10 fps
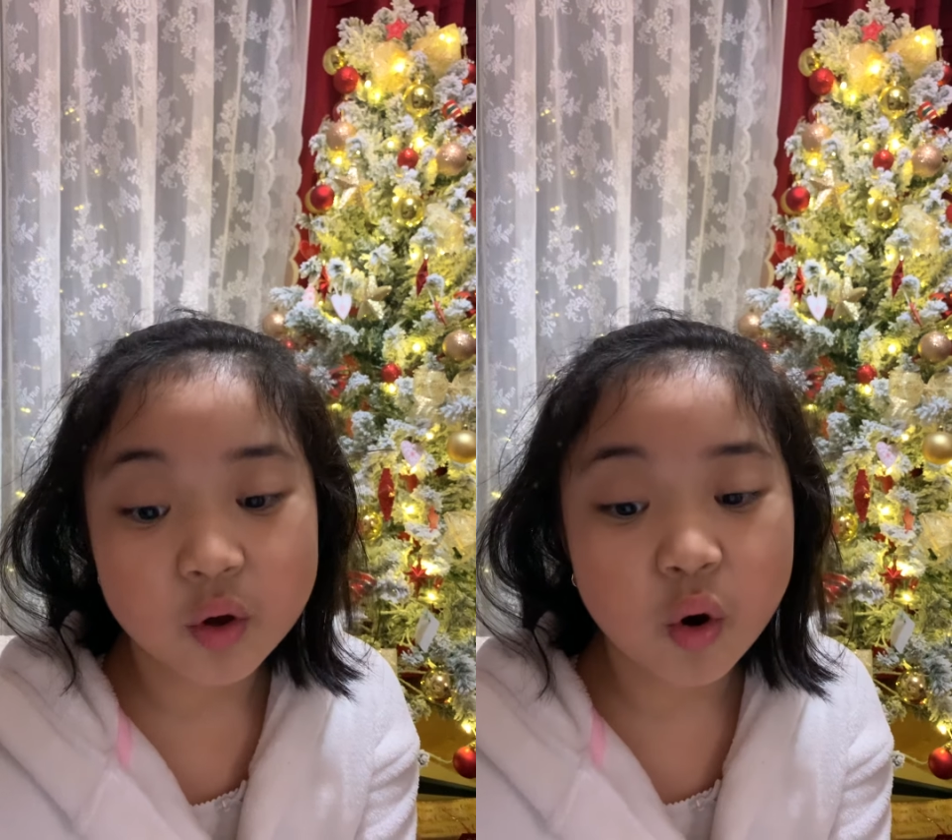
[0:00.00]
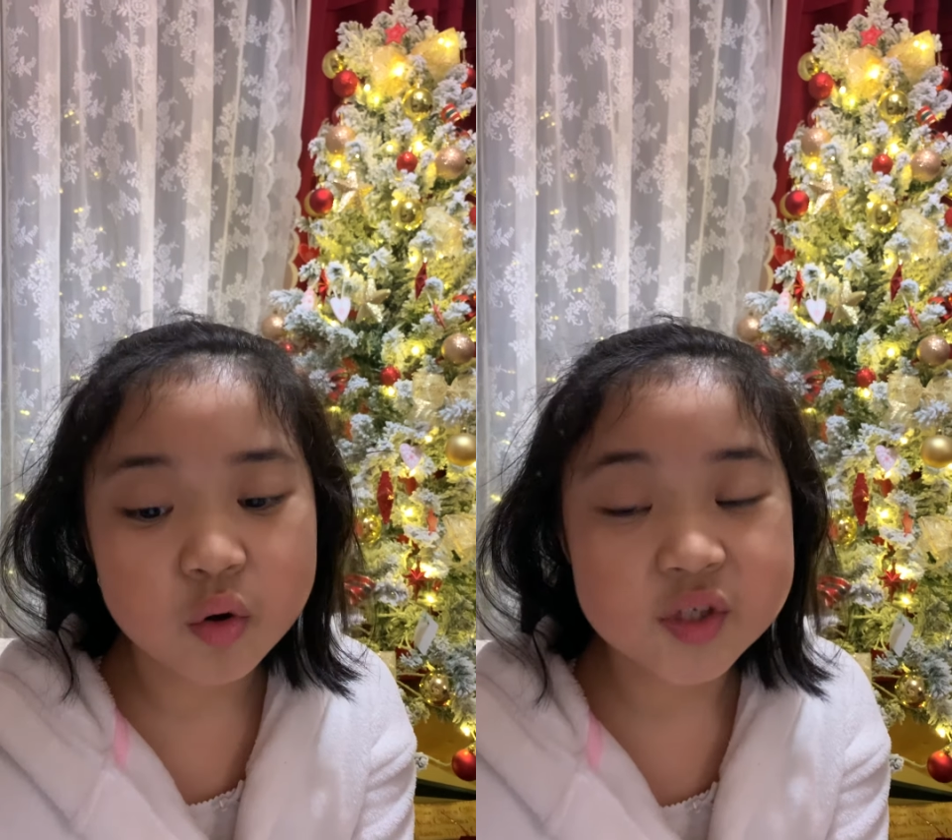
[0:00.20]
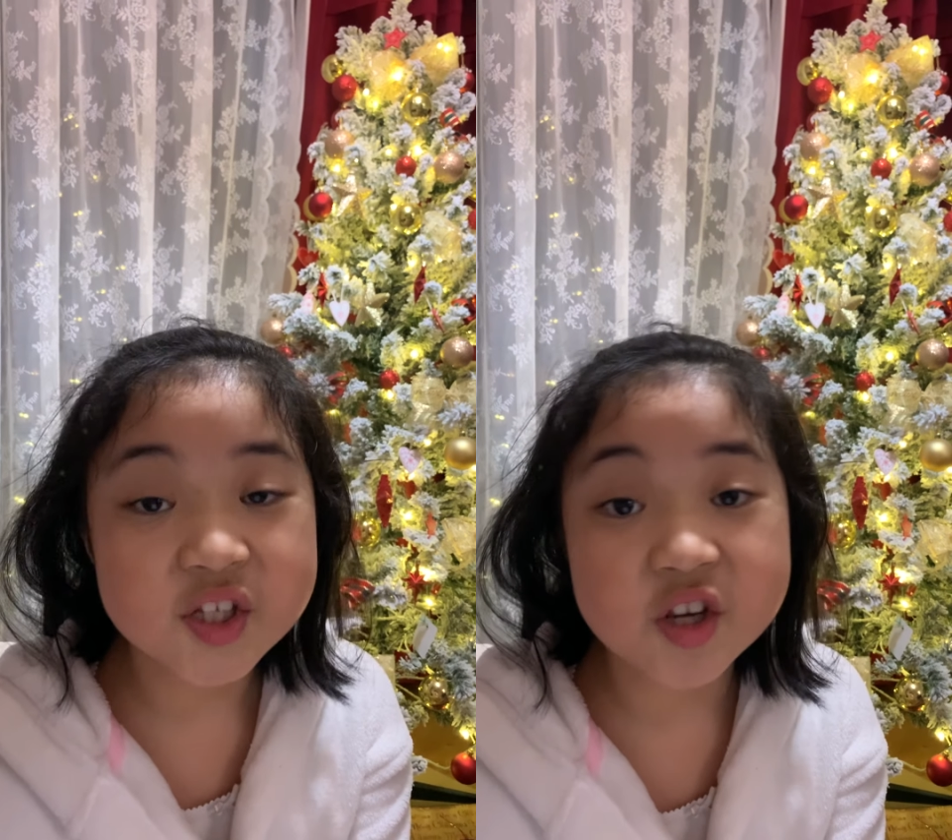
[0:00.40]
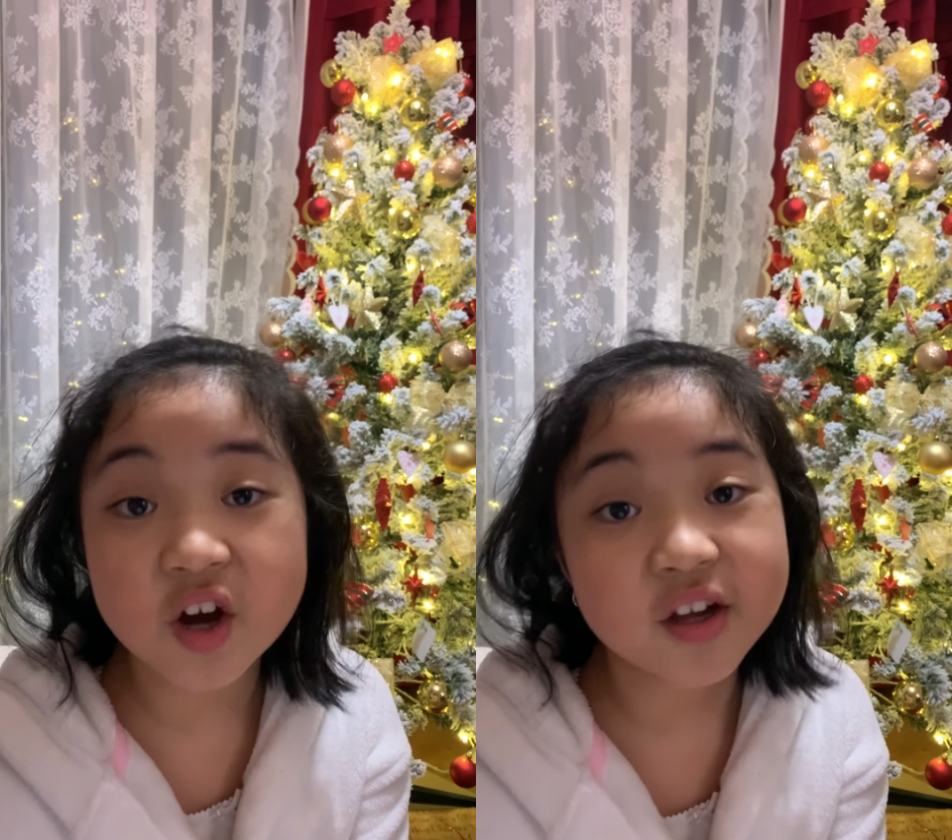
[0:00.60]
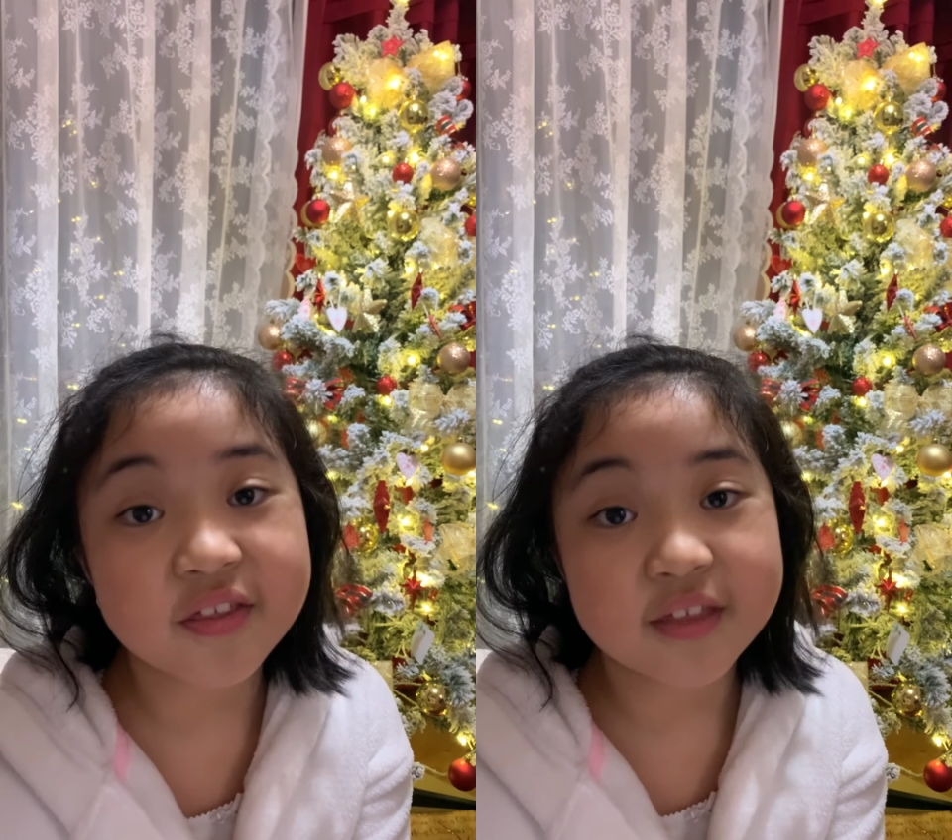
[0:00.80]
all
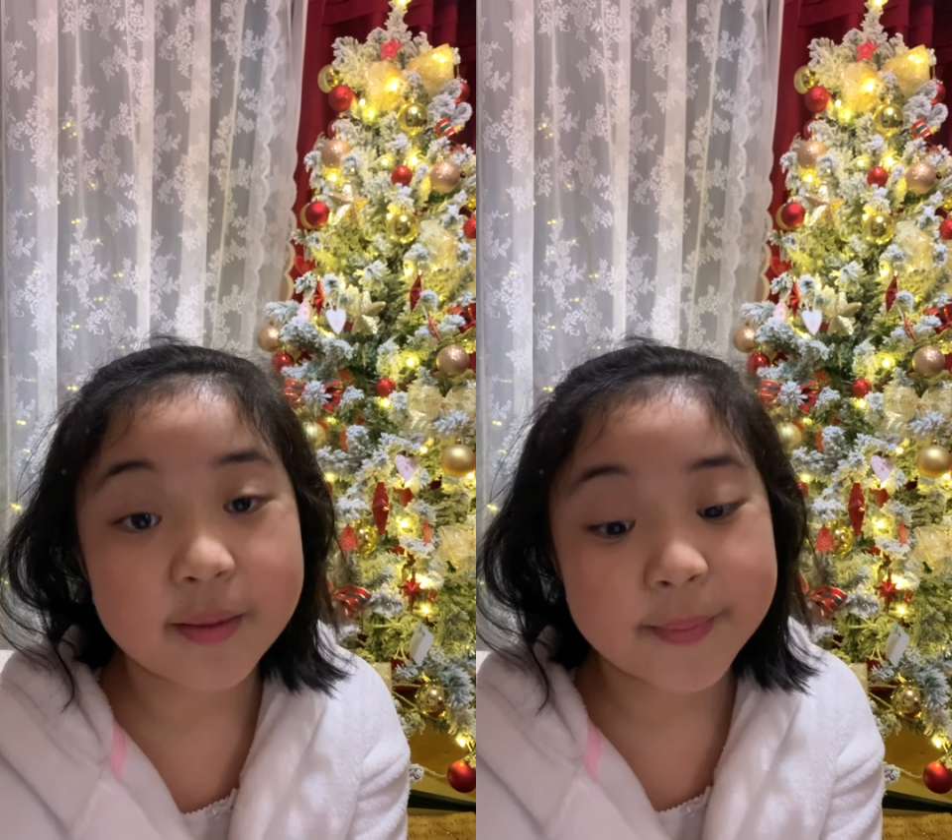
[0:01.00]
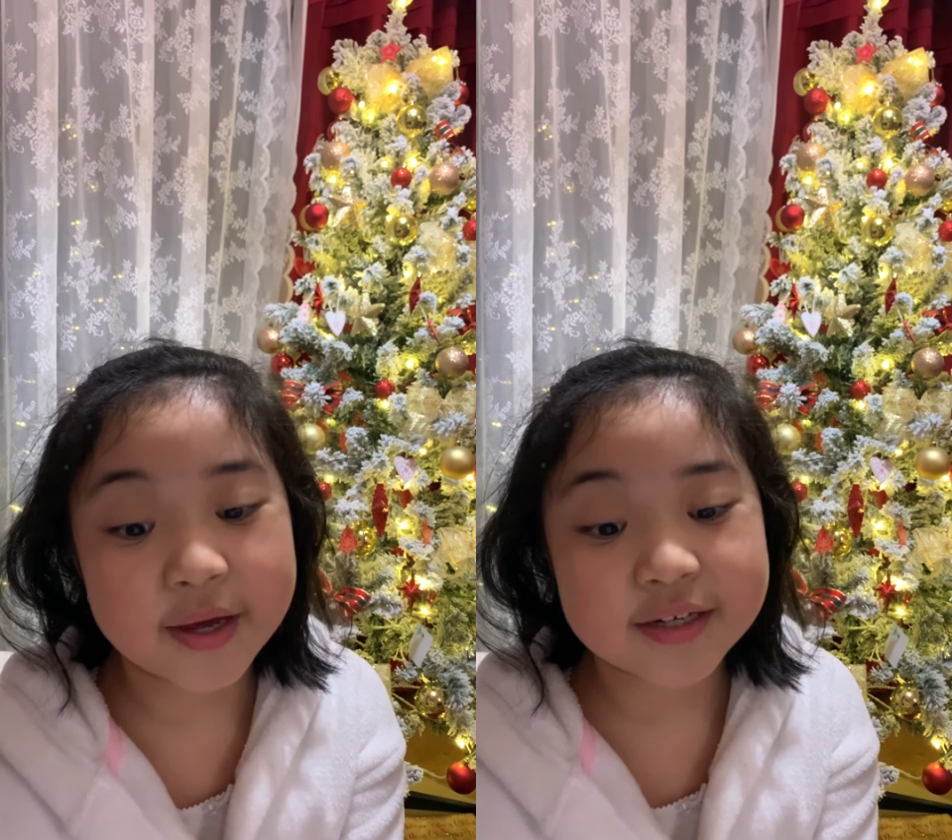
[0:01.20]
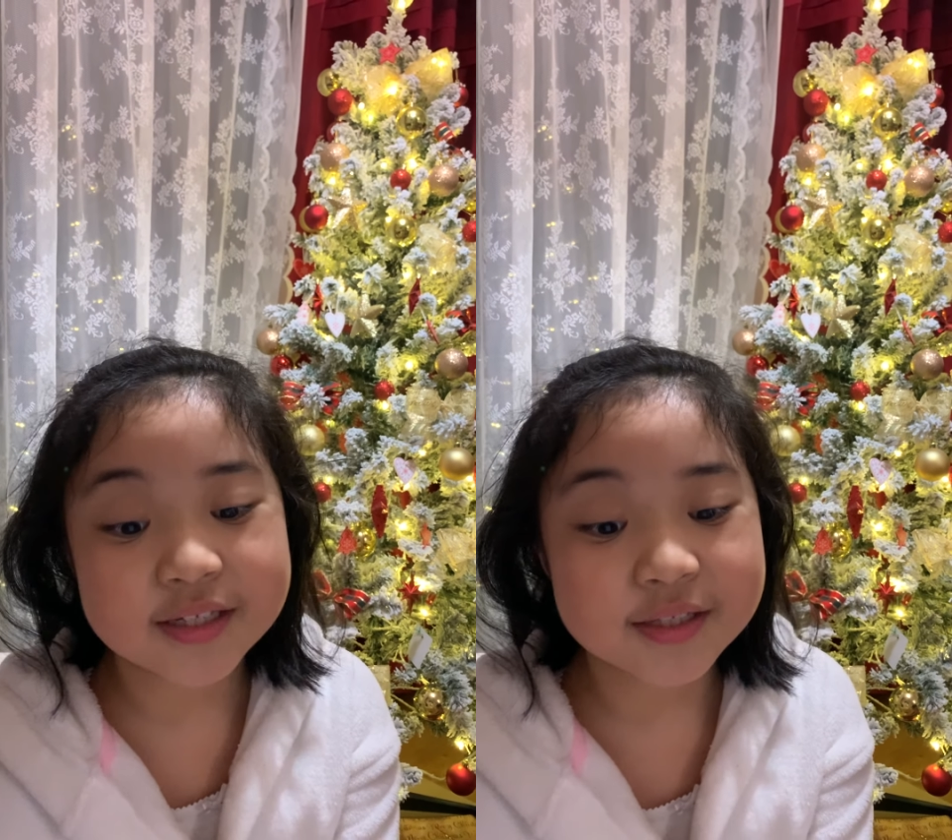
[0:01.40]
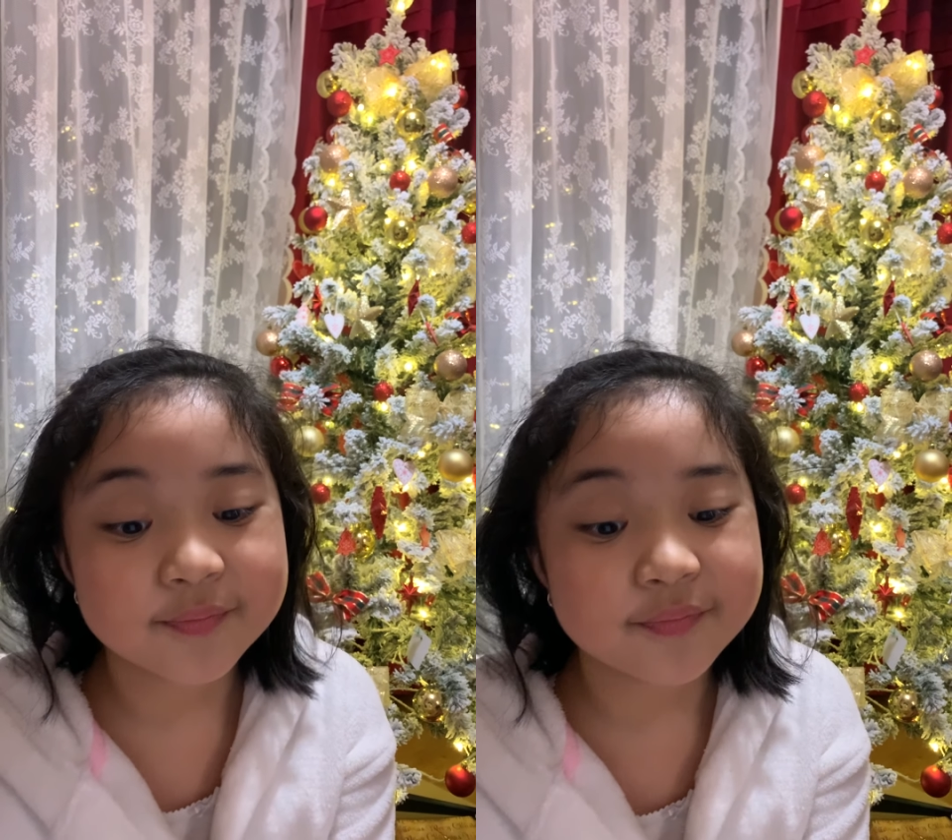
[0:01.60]
snug in their beds,